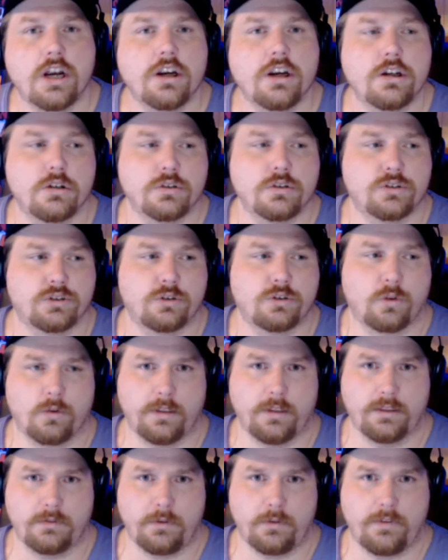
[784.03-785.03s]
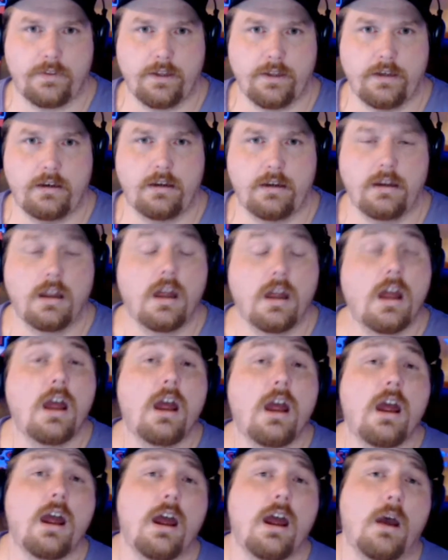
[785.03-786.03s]
your stories with it.
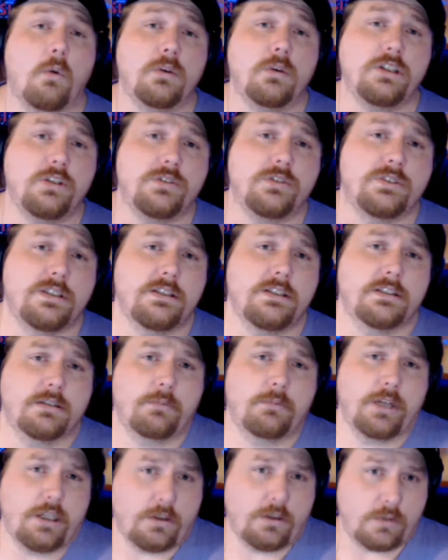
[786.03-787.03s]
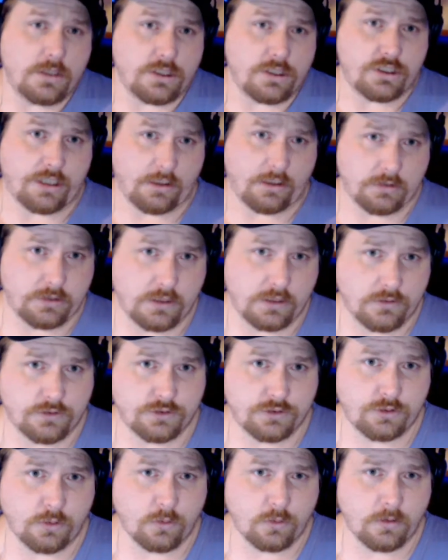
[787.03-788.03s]
And when you see somebody who has shared their
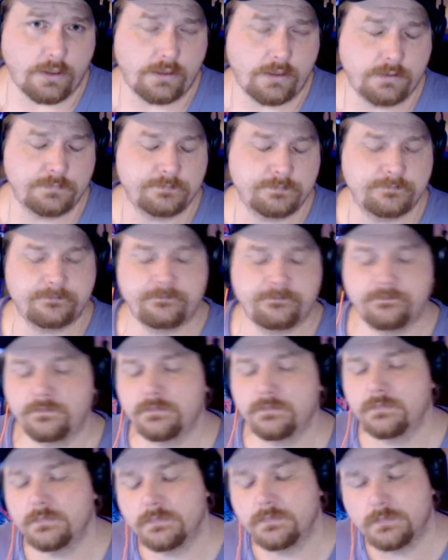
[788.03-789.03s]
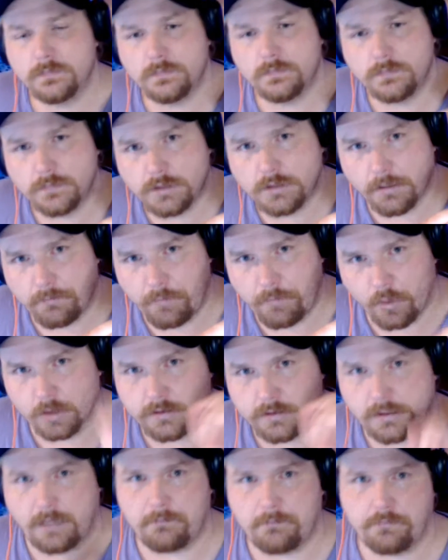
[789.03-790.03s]
story, support
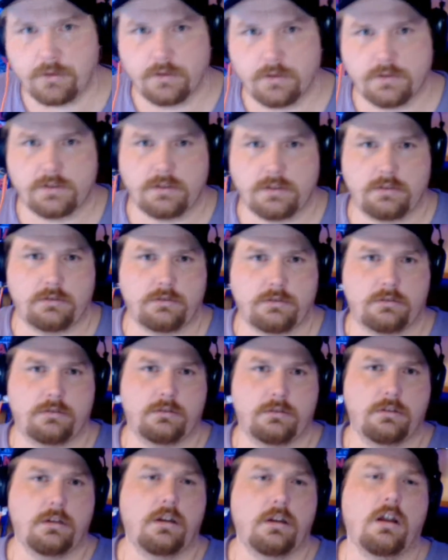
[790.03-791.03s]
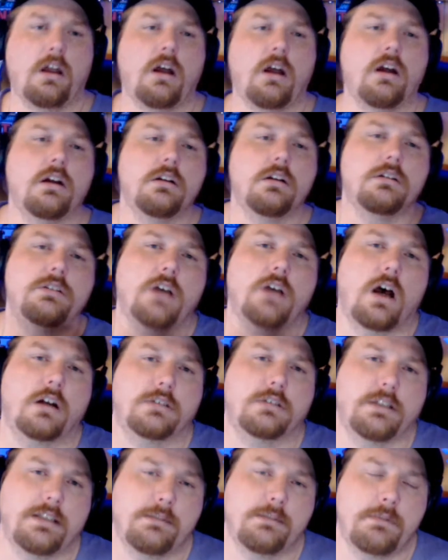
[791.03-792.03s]
that person. Talk
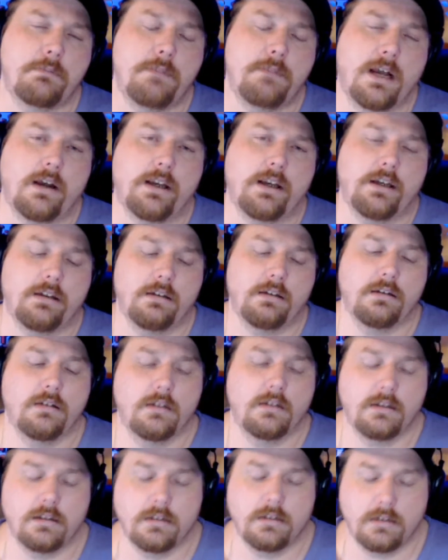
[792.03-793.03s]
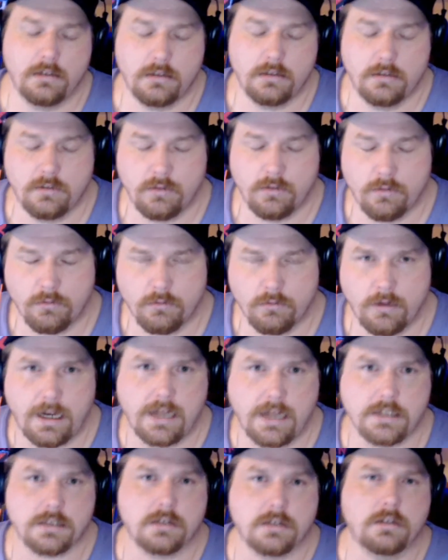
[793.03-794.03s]
to them about it
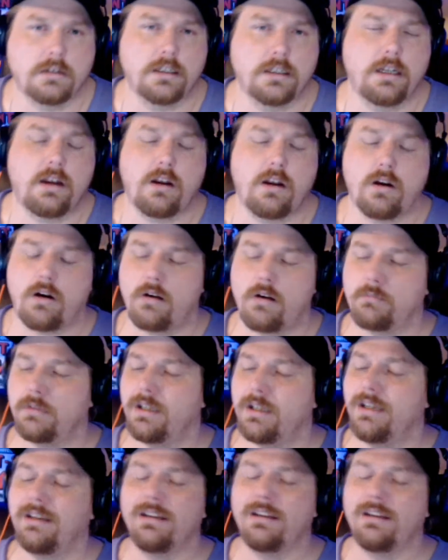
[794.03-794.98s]
rationally, calmly.